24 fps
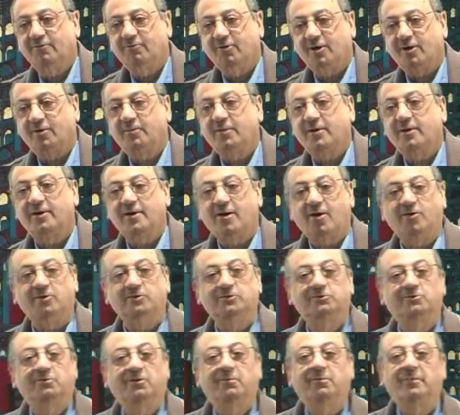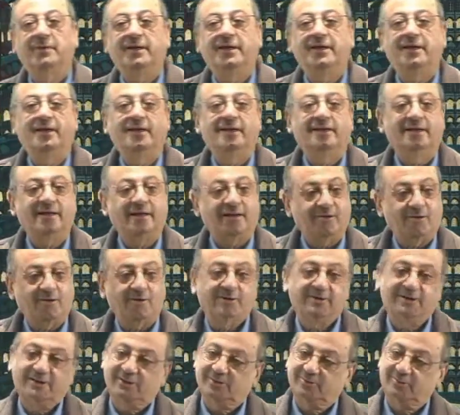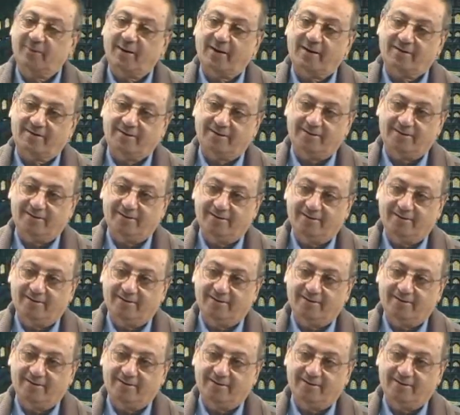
verbal nouns will be done on this pattern.